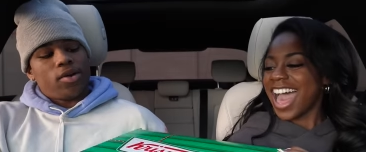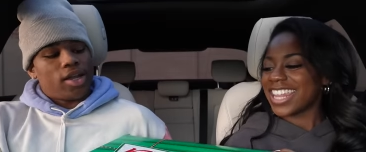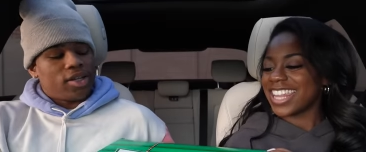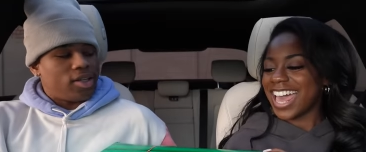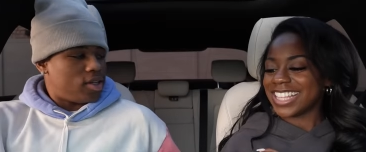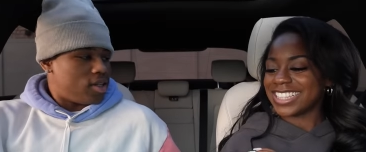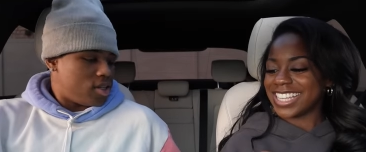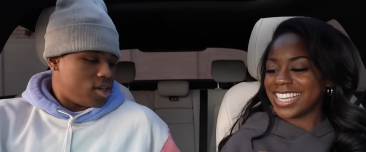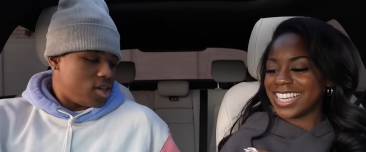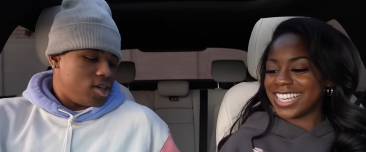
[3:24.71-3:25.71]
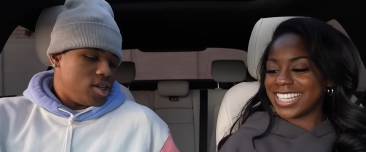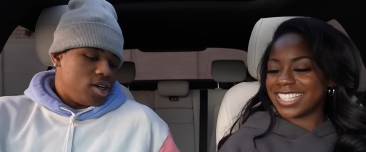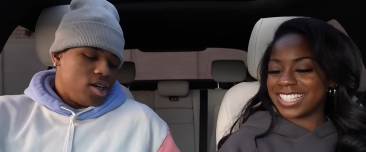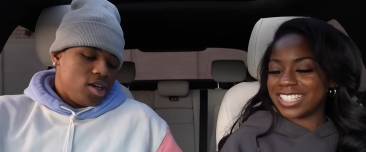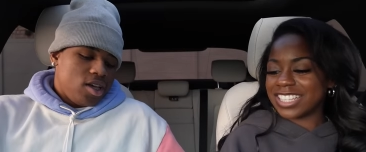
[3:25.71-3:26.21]
Speaker 1: I like
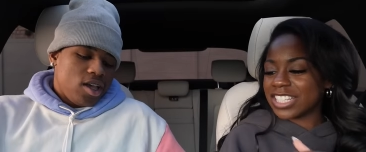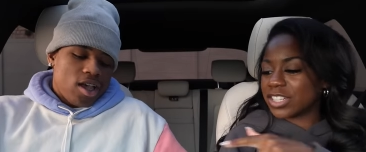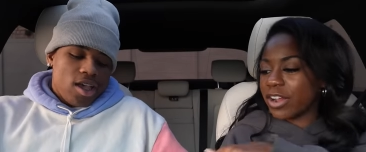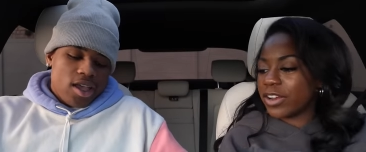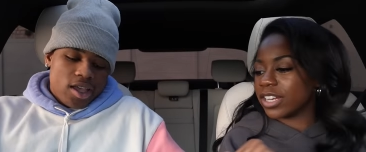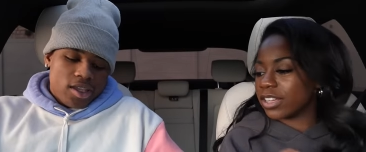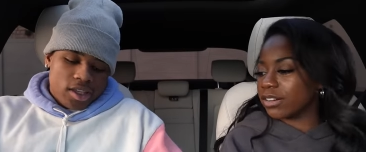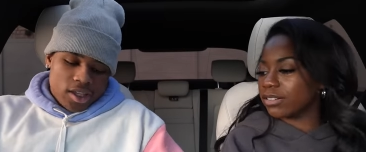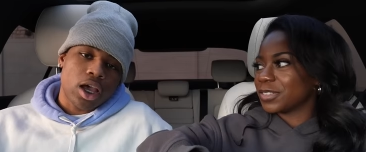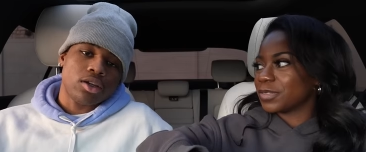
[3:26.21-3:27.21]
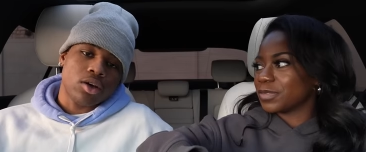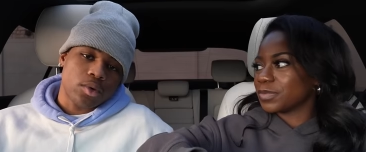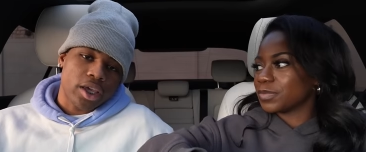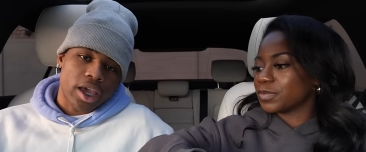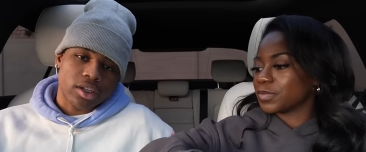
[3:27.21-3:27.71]
is. It's dirty though.
Speaker 2: Y'all know
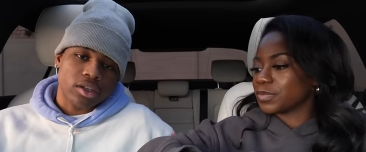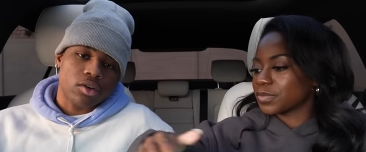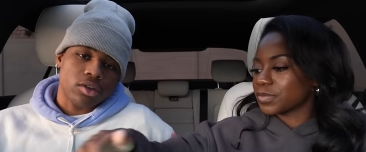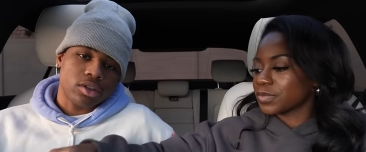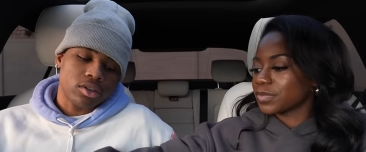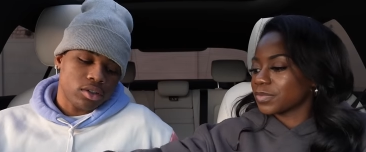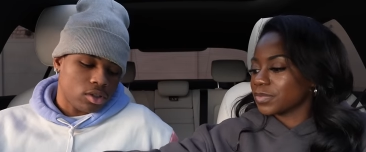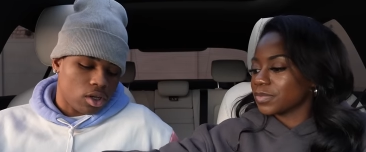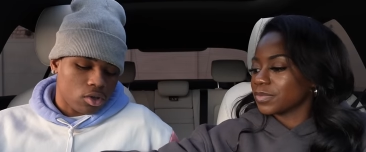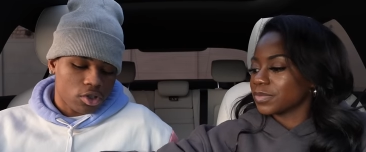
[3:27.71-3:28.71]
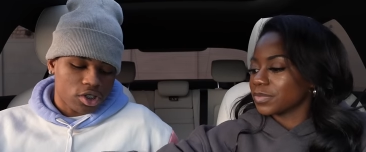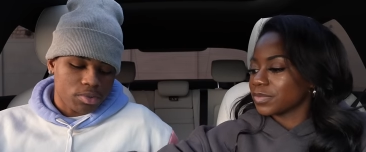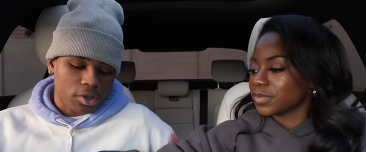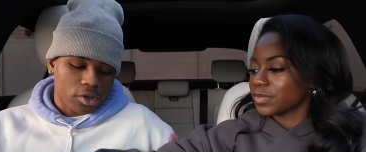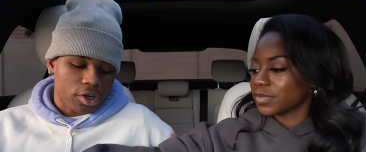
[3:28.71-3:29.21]
we had to go to, you know,
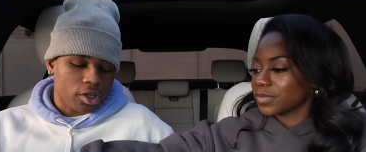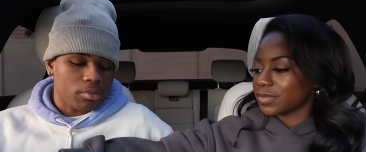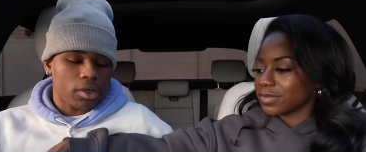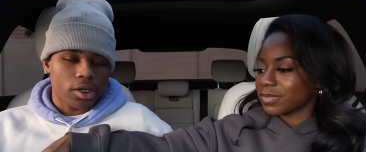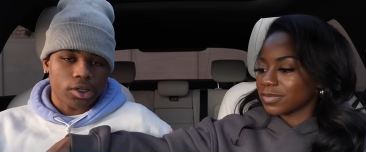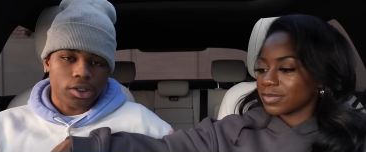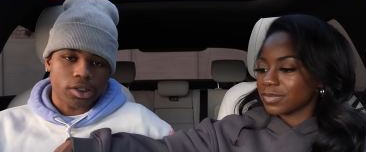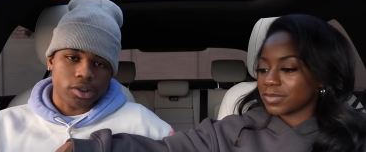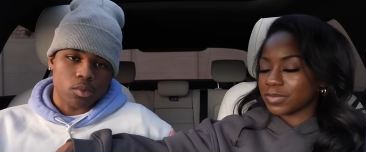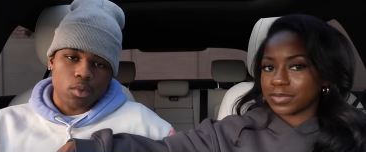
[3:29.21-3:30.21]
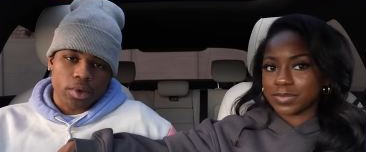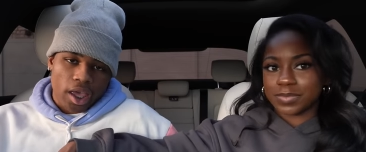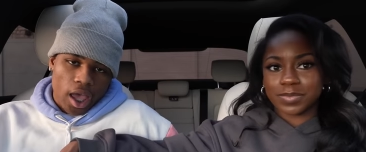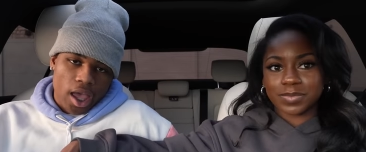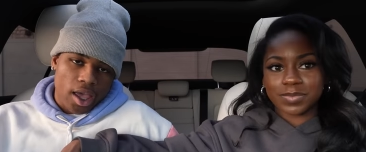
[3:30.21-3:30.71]
Krispy Kreme because what we
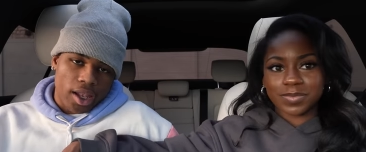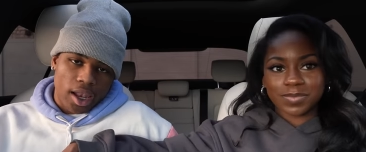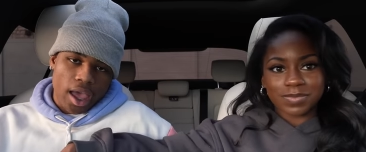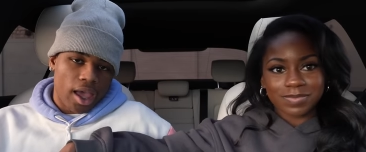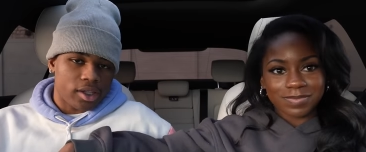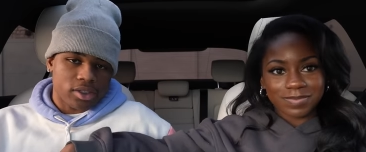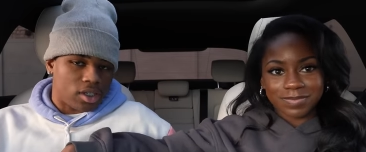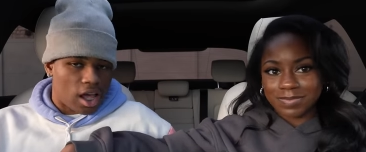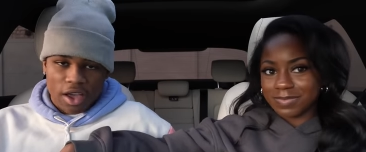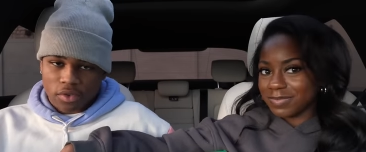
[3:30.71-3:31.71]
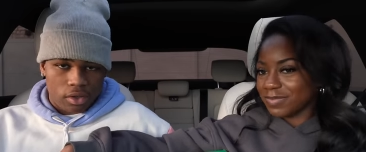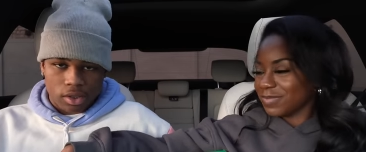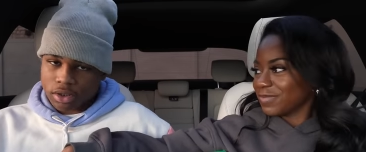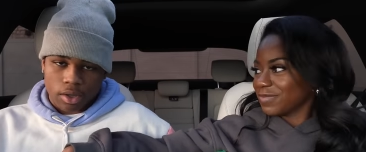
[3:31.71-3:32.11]
had last did not fill us